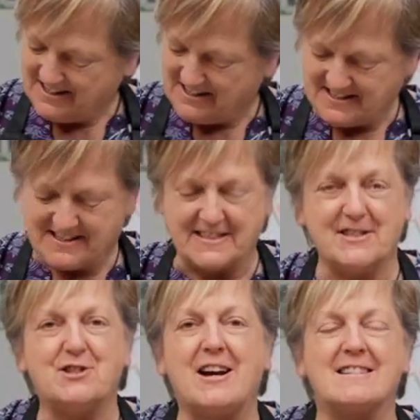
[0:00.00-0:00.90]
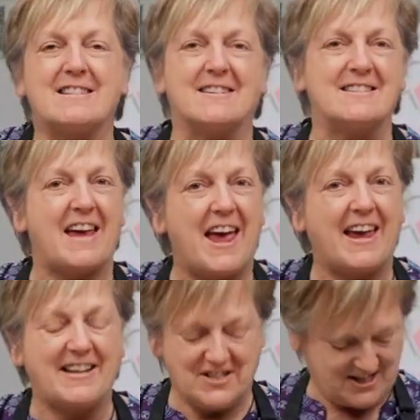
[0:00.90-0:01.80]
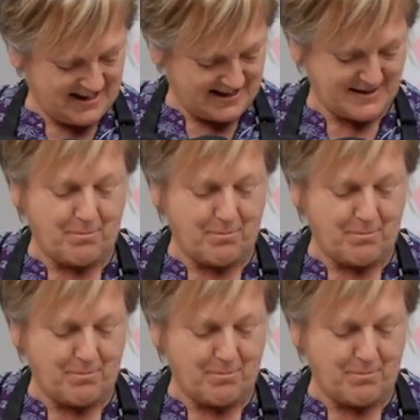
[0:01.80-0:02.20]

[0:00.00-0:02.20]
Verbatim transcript: Looks distressed, looks aged, it's